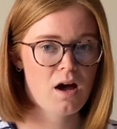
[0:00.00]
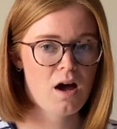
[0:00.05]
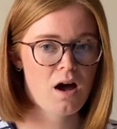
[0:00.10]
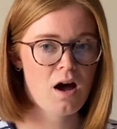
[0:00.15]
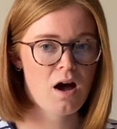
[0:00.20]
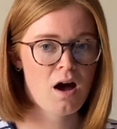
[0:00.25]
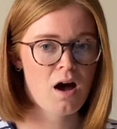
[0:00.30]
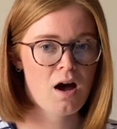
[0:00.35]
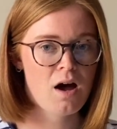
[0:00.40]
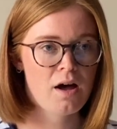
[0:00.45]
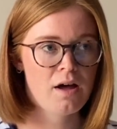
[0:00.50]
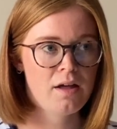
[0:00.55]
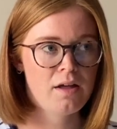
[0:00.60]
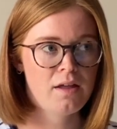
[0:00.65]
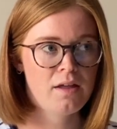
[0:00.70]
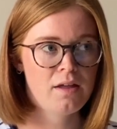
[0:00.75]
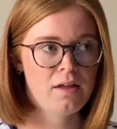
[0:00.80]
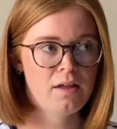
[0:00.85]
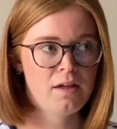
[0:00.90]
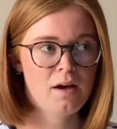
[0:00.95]

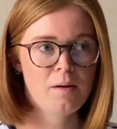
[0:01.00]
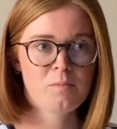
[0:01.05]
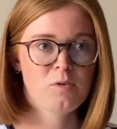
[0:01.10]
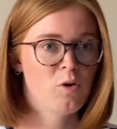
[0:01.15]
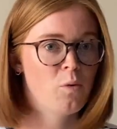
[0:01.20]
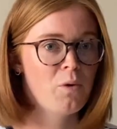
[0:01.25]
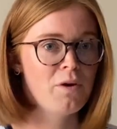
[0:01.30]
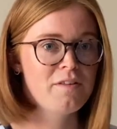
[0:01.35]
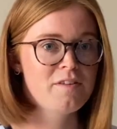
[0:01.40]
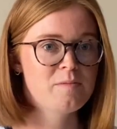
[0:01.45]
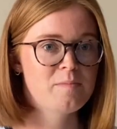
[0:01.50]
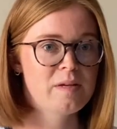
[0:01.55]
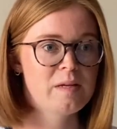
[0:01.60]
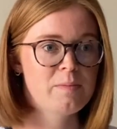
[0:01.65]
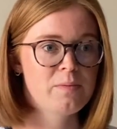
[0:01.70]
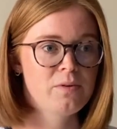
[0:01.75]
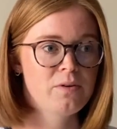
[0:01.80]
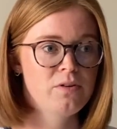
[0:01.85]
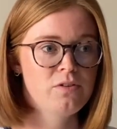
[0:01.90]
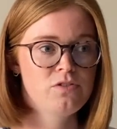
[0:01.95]
I am not one of these
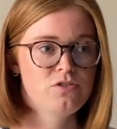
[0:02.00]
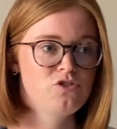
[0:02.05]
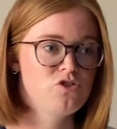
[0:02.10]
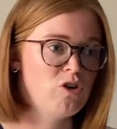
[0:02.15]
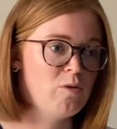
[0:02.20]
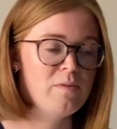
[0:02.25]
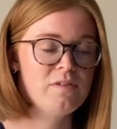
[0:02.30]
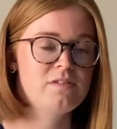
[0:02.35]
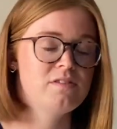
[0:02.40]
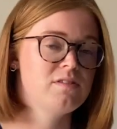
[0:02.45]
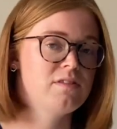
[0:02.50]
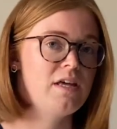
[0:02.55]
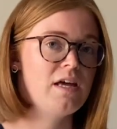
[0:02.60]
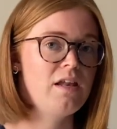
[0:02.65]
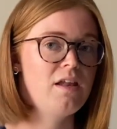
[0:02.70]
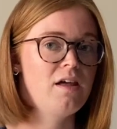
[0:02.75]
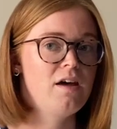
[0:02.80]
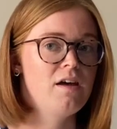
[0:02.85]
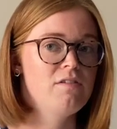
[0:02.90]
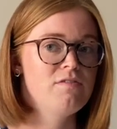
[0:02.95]
people whose job is their
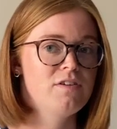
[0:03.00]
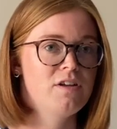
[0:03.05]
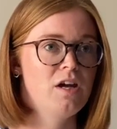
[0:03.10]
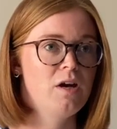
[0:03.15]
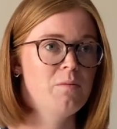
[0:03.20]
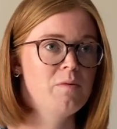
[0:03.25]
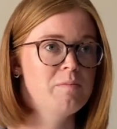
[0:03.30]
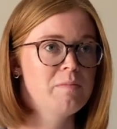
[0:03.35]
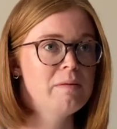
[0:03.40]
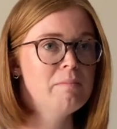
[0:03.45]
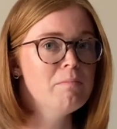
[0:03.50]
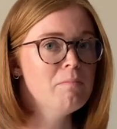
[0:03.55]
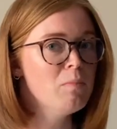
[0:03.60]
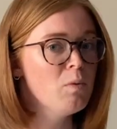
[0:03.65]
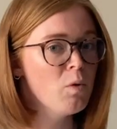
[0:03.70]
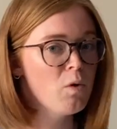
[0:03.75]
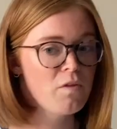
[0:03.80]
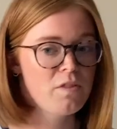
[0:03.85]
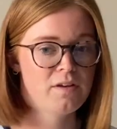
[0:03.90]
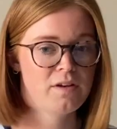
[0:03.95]
life, and I would be
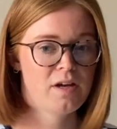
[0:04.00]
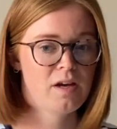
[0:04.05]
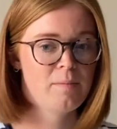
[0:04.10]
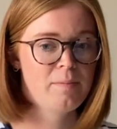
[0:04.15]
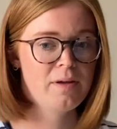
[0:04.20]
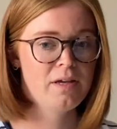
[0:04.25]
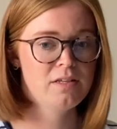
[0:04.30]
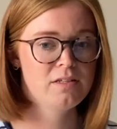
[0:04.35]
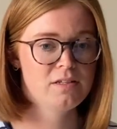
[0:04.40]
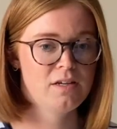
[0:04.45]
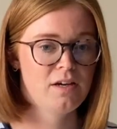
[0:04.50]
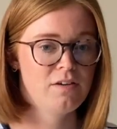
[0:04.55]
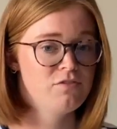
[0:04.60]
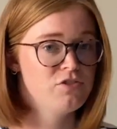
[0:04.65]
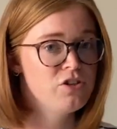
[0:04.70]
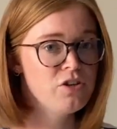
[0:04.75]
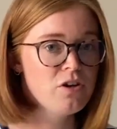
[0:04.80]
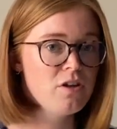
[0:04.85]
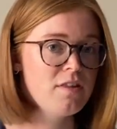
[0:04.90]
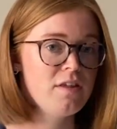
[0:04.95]
more than happy to have
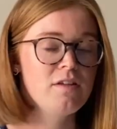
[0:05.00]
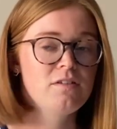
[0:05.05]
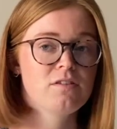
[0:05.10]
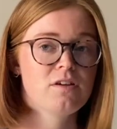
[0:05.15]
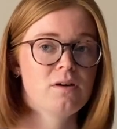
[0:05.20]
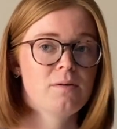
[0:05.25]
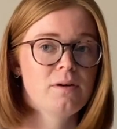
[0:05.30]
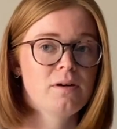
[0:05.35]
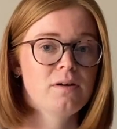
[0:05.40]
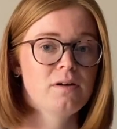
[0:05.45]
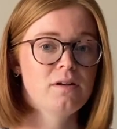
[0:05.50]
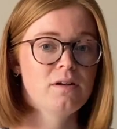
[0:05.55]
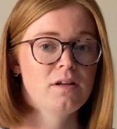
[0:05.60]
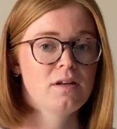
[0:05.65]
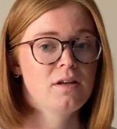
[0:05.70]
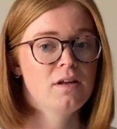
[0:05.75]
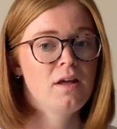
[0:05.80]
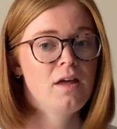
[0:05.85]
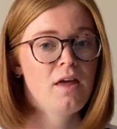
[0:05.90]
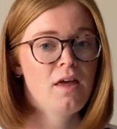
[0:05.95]
two things going on, and
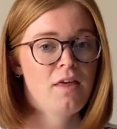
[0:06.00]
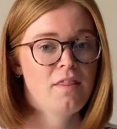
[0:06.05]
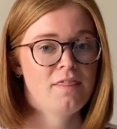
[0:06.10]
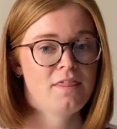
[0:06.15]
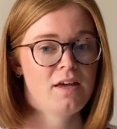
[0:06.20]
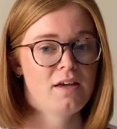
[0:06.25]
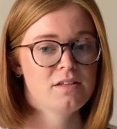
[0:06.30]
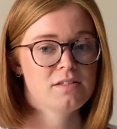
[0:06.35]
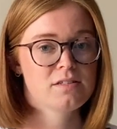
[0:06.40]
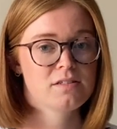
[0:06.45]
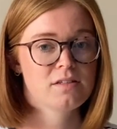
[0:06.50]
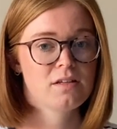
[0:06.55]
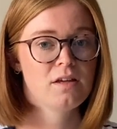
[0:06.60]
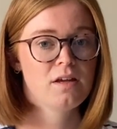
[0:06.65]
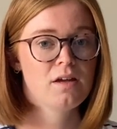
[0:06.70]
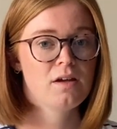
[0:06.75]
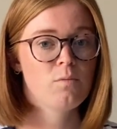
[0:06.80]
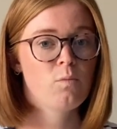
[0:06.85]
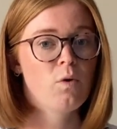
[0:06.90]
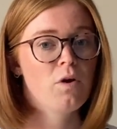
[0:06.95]
that's
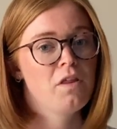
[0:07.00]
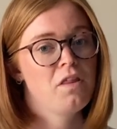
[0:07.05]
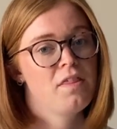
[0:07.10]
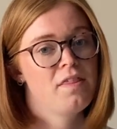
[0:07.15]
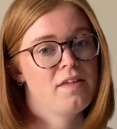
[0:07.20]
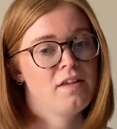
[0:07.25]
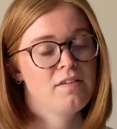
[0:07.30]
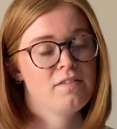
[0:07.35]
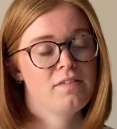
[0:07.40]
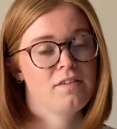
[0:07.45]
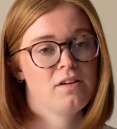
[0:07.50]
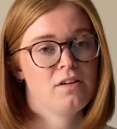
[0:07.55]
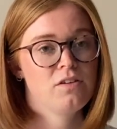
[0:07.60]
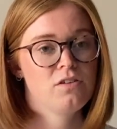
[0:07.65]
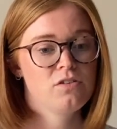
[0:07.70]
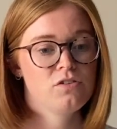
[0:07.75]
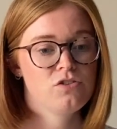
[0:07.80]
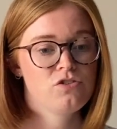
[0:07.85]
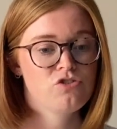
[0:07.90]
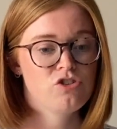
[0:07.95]
one of the things that
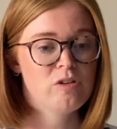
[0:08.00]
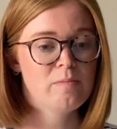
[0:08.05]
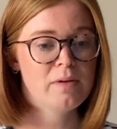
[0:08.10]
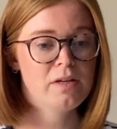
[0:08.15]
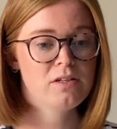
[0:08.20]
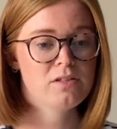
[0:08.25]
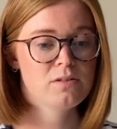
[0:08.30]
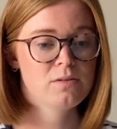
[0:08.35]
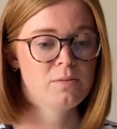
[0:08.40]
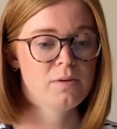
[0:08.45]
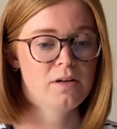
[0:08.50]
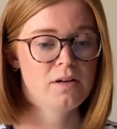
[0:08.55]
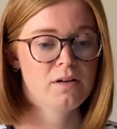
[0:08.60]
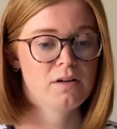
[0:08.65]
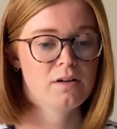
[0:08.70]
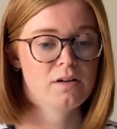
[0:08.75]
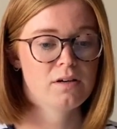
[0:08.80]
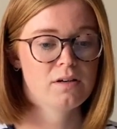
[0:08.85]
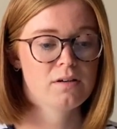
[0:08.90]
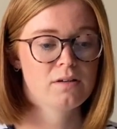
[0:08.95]
drew me to
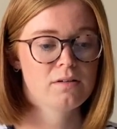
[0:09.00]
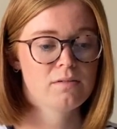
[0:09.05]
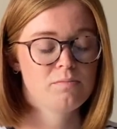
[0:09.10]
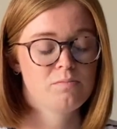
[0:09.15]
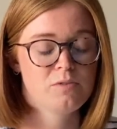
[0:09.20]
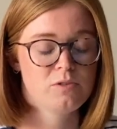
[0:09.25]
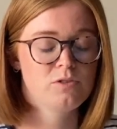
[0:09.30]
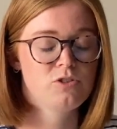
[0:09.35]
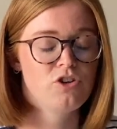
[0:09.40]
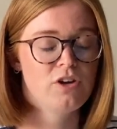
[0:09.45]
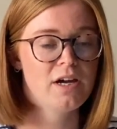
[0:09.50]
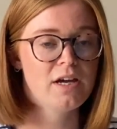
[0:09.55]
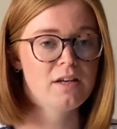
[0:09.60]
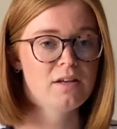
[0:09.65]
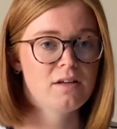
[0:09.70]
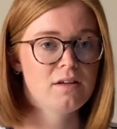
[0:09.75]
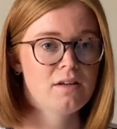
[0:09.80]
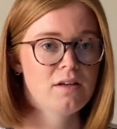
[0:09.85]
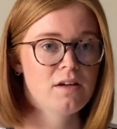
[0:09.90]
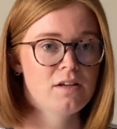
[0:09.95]
train
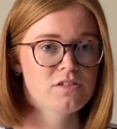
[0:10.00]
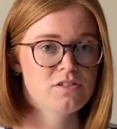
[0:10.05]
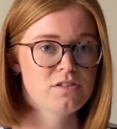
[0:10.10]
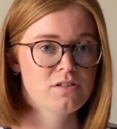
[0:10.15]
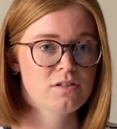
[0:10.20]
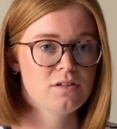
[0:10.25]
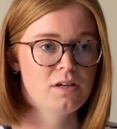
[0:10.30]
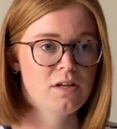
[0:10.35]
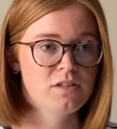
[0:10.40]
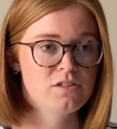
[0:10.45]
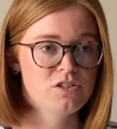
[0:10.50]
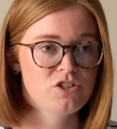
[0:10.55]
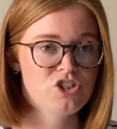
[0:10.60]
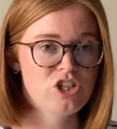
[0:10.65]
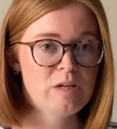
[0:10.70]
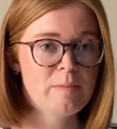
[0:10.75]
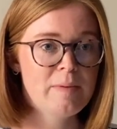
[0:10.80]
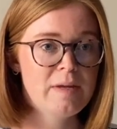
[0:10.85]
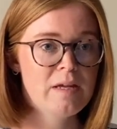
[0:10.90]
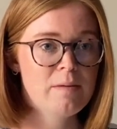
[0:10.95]
as a
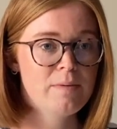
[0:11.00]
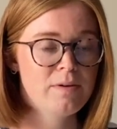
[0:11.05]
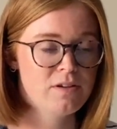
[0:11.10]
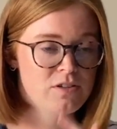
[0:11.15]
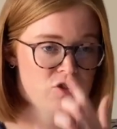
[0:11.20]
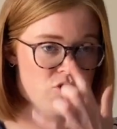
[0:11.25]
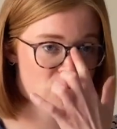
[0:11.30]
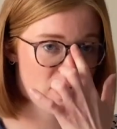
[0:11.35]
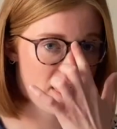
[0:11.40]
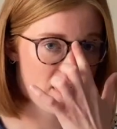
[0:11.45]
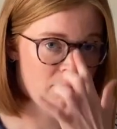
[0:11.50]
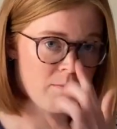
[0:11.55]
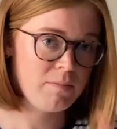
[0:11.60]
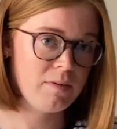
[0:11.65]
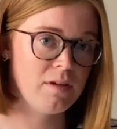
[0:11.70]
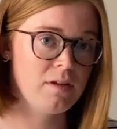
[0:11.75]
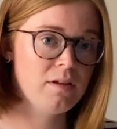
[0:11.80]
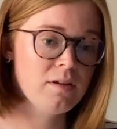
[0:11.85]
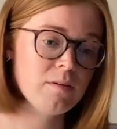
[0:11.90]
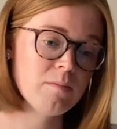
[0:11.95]
GP, because you can
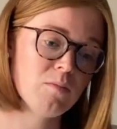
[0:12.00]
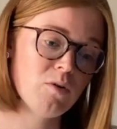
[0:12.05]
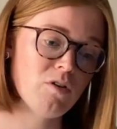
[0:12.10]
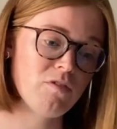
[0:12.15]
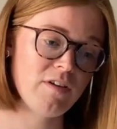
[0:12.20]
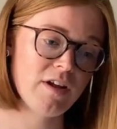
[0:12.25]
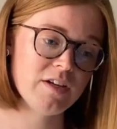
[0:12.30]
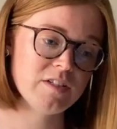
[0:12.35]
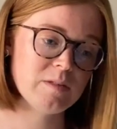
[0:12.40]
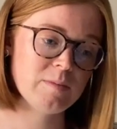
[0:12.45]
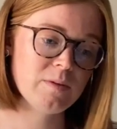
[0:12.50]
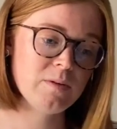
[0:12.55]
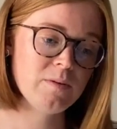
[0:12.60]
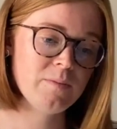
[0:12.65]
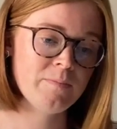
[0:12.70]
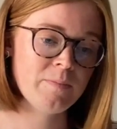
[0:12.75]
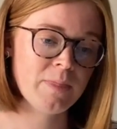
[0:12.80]
be more flexible.